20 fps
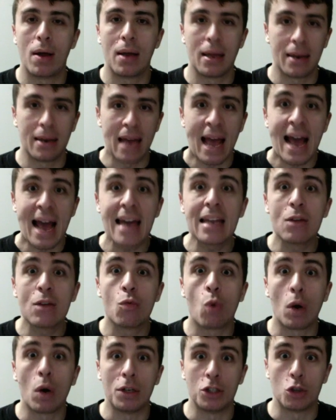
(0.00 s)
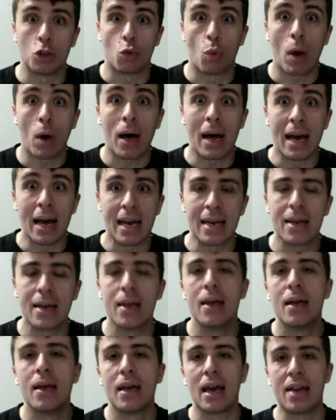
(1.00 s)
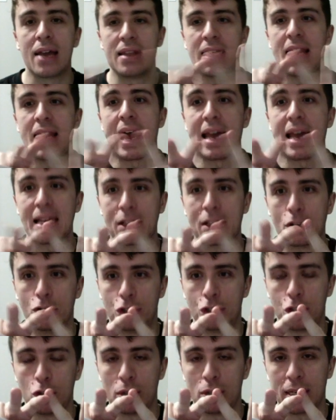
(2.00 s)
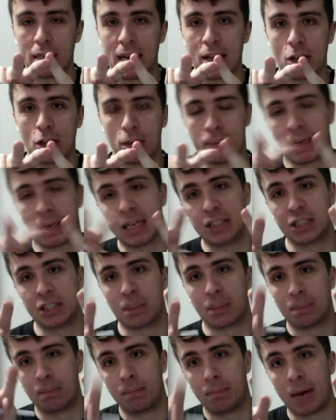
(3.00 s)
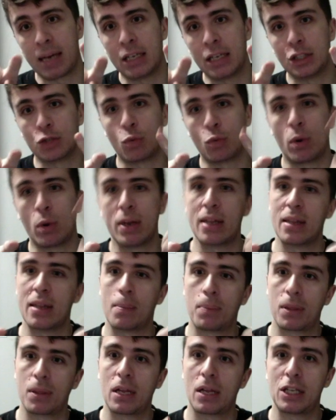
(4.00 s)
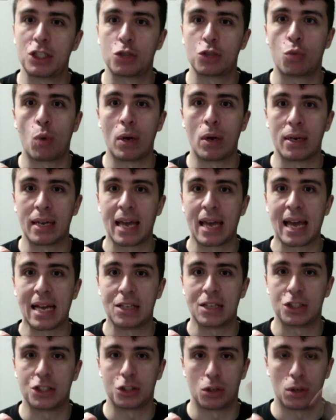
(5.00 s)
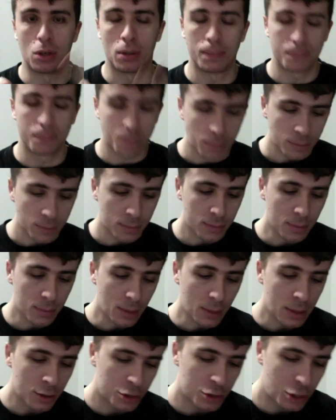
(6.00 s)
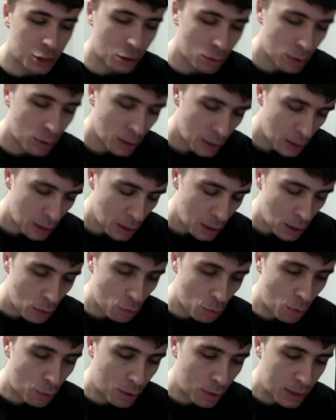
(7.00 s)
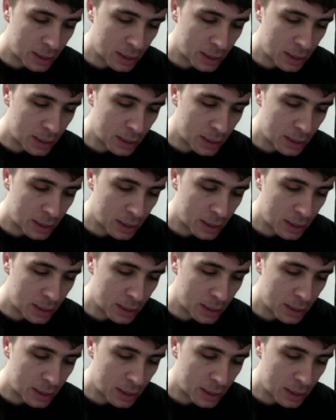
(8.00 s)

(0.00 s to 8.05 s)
adding 1 to y, and then adding those two together, because the minus 1 and the plus 1 cancel. So what we're going to